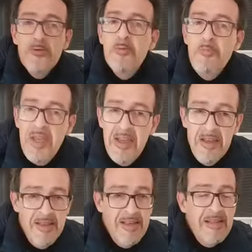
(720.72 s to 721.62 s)
speak,
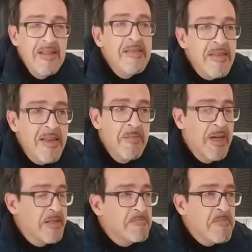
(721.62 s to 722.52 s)
and they say,
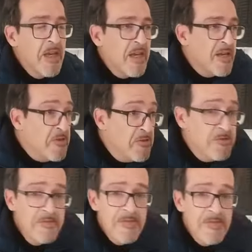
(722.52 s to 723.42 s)
"But
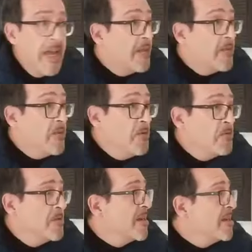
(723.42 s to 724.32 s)
you and
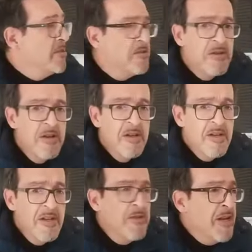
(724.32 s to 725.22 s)
you and
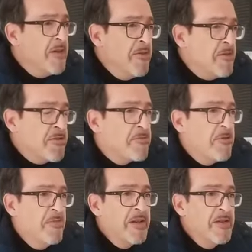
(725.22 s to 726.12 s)
you are not
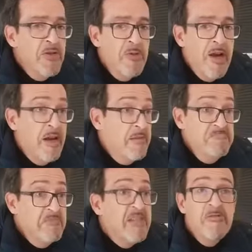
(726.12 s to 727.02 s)
Roman. You are
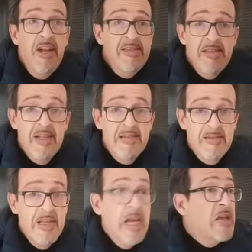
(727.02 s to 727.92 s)
Etruscans.
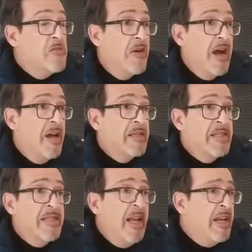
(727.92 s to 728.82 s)
You are
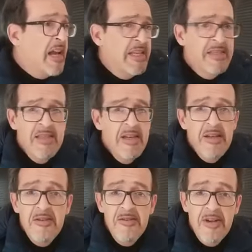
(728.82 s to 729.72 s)
Samnites.
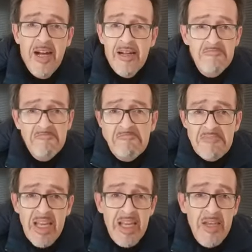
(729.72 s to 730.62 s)

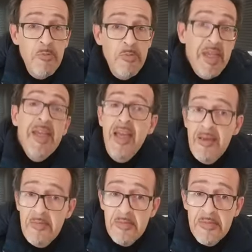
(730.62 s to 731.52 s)
You
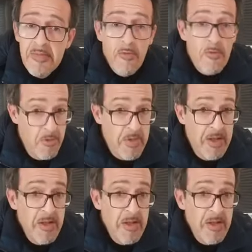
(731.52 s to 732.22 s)
became Roman.